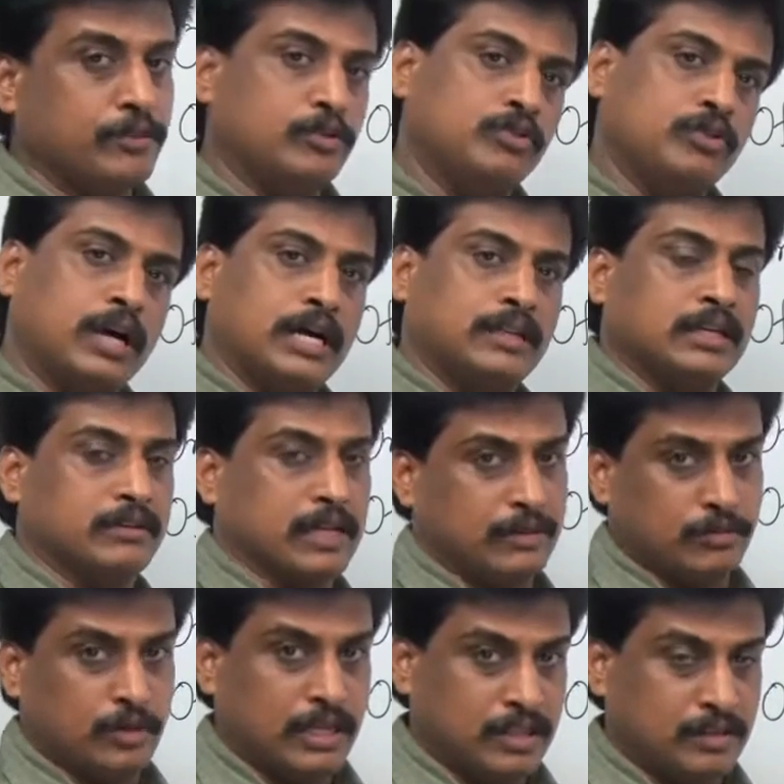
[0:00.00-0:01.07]
view, other can
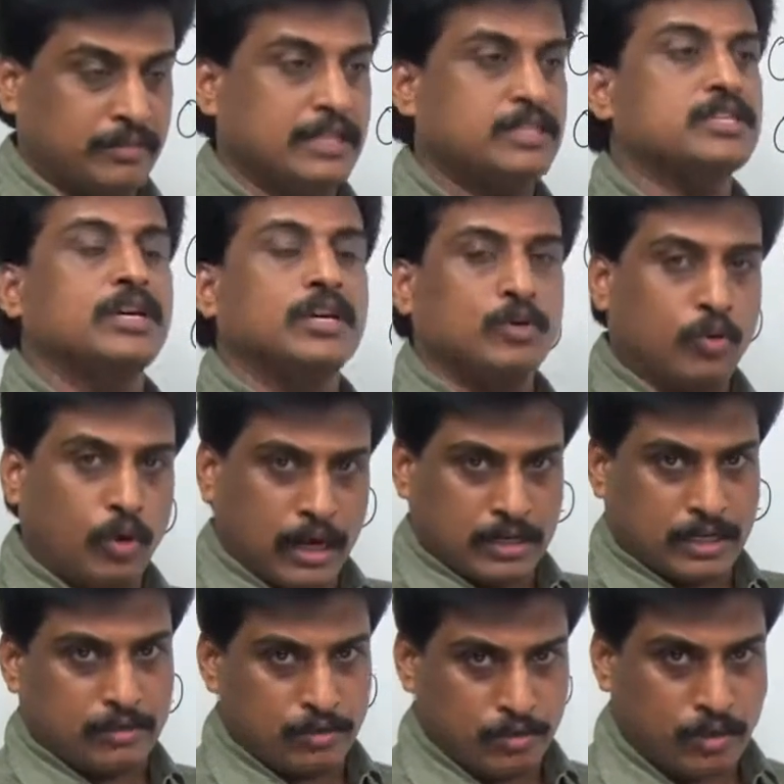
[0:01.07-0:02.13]
view. Other means
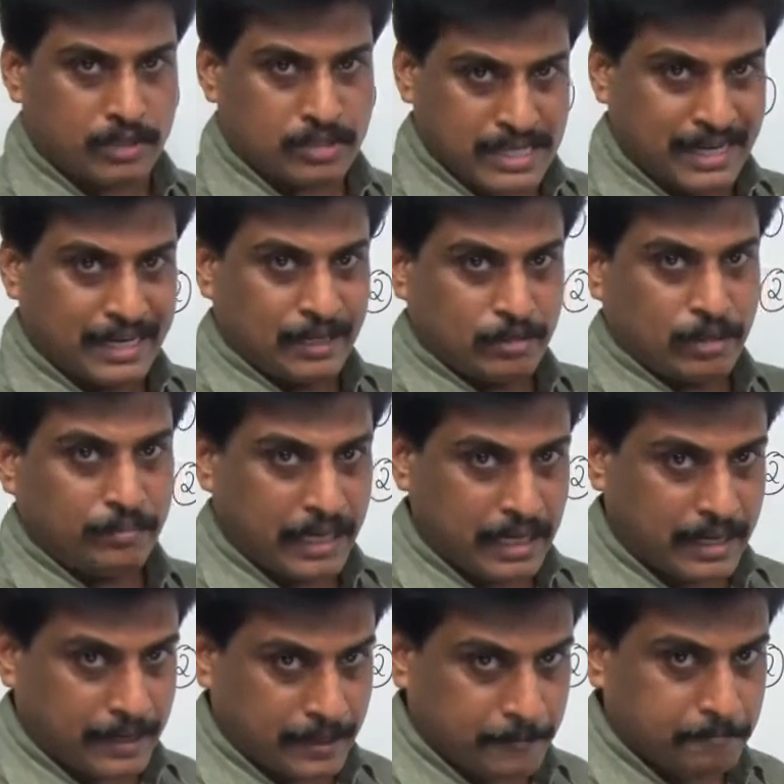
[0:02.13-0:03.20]
what you are sending the
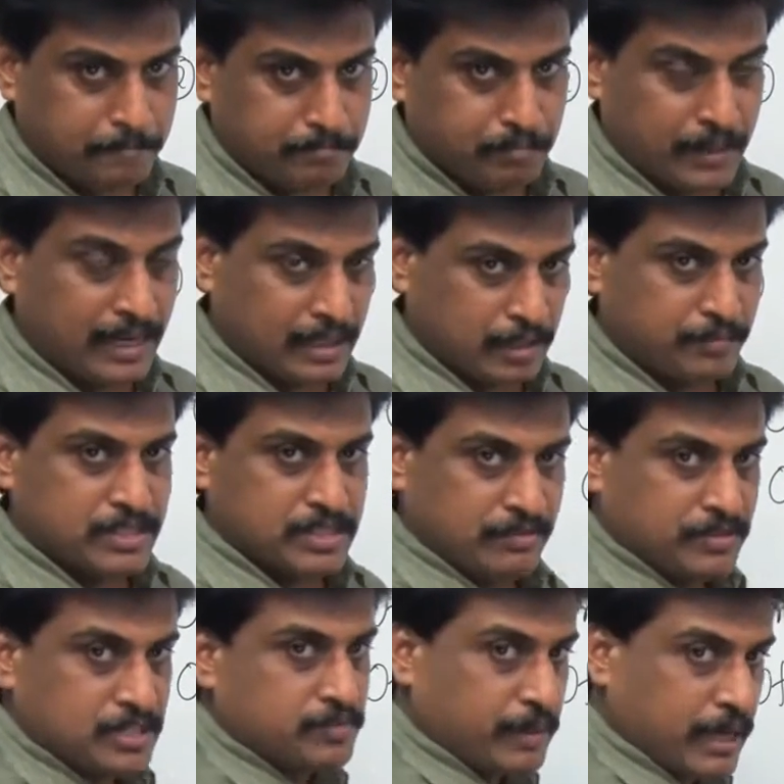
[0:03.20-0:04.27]
mail ID, mail, that means
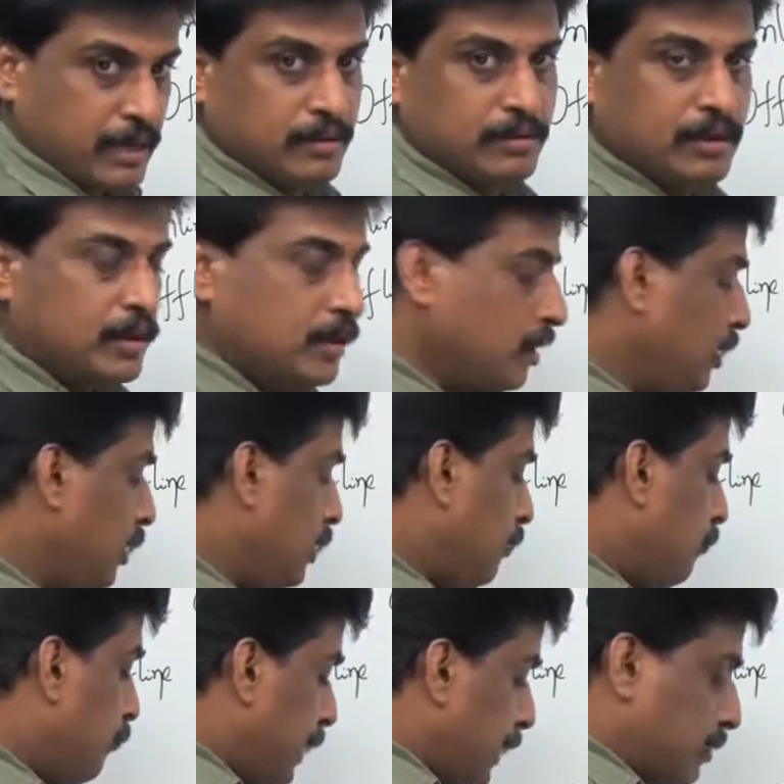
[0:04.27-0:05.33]
of this mail.
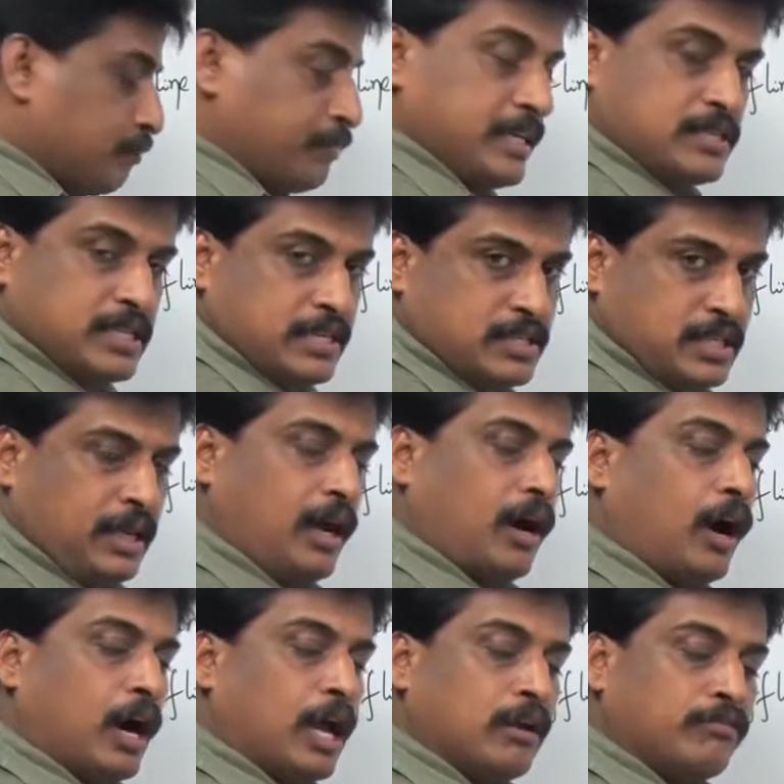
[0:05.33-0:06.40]
But BCC
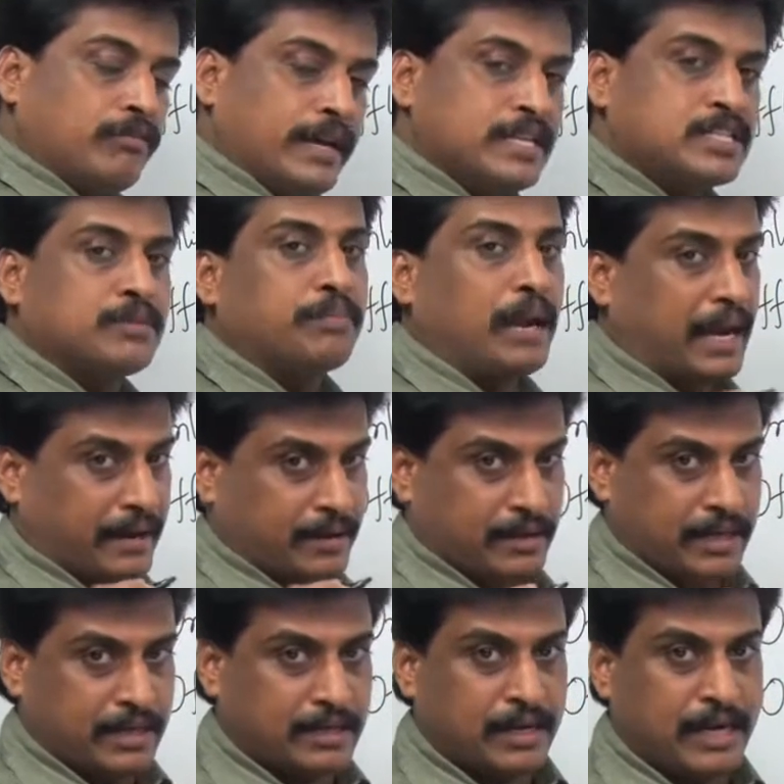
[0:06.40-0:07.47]
always blind.
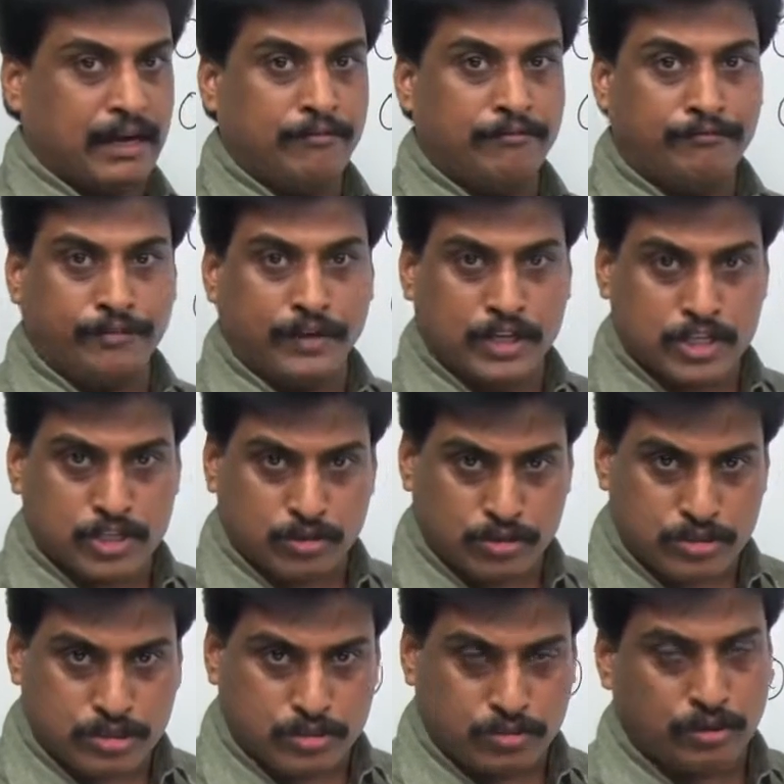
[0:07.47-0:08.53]
It never
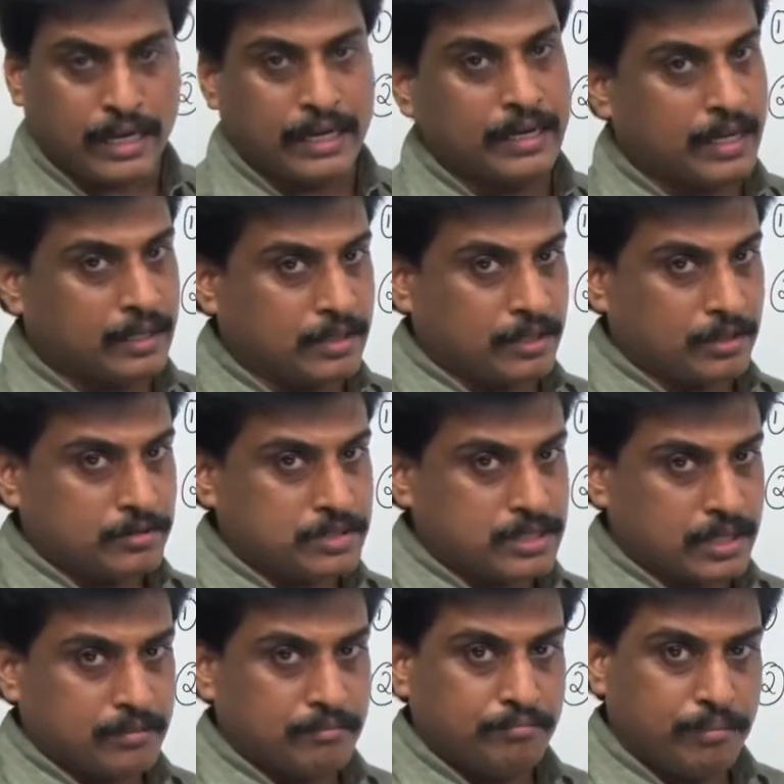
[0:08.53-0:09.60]
shows to any other
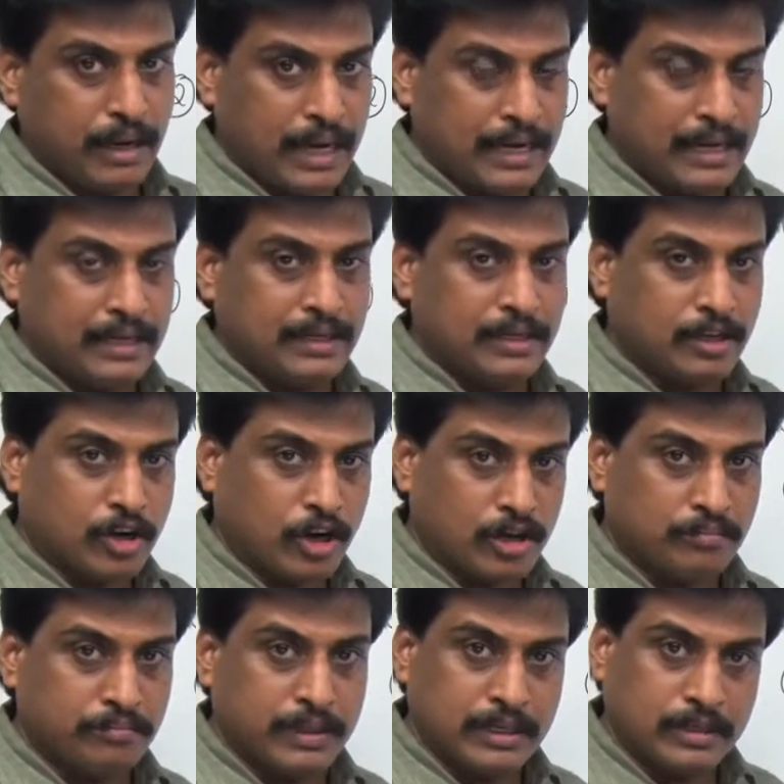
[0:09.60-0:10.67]
user. Blind
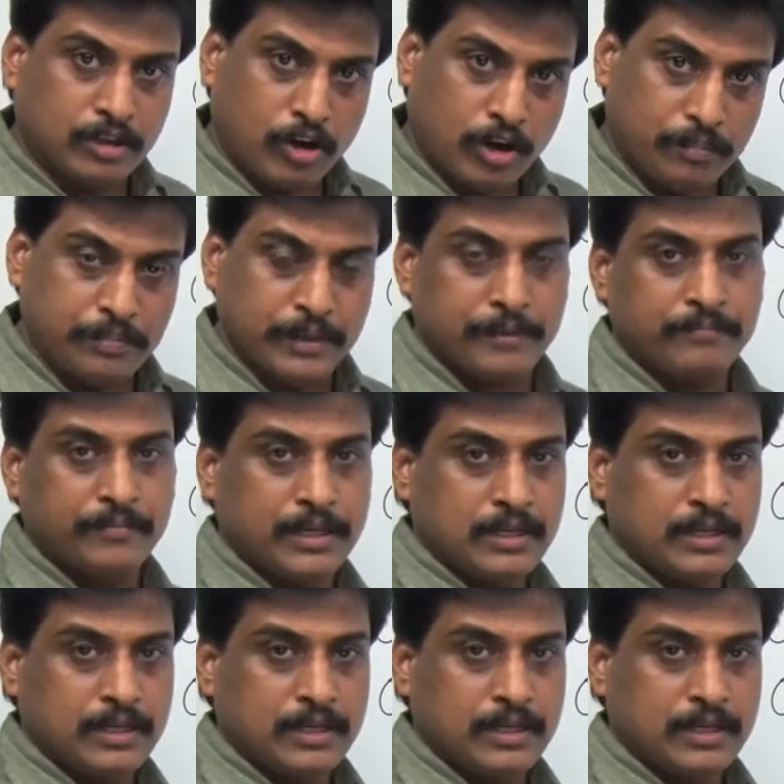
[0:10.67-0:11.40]
carbon copy.